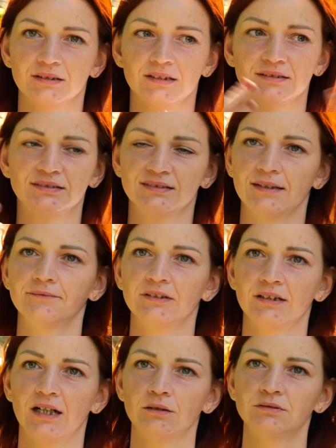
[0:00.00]
there's
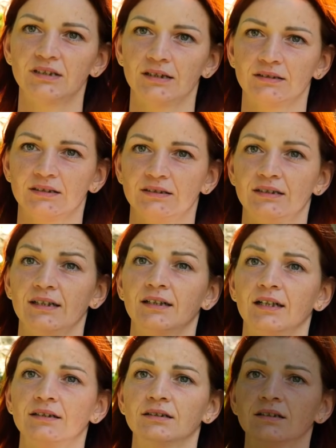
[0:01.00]
something out there that they
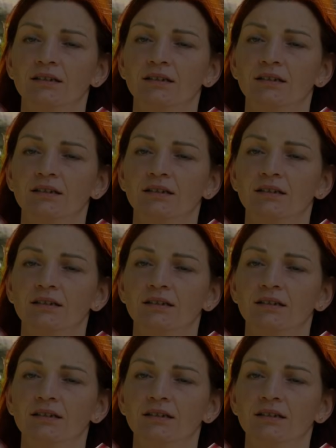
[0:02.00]
can